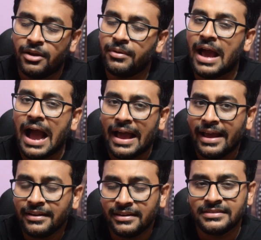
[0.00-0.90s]
Now, in
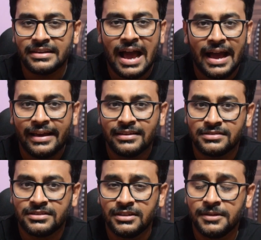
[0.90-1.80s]
IITs and
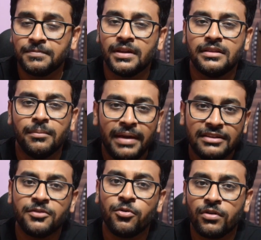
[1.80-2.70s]
IISc, the
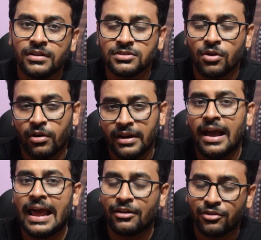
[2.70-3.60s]
major focus on
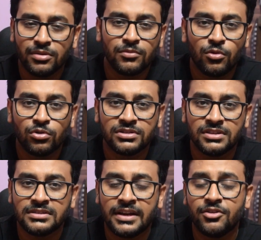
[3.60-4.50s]
our algorithm
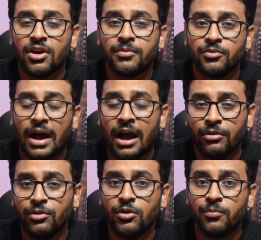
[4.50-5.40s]
course is that you have to,
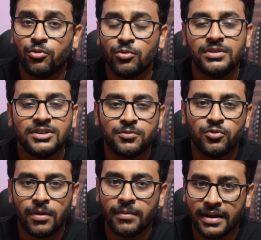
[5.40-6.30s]
how you will prove this
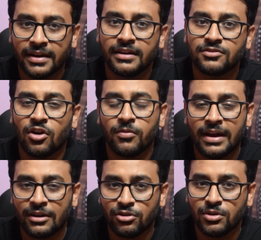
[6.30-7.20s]
proof of correctness of
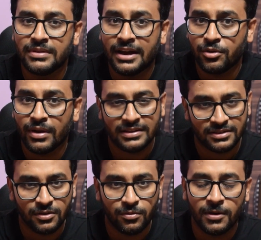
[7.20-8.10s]
an algorithm that you are
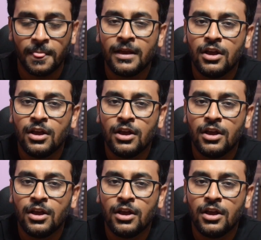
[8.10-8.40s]
asking for.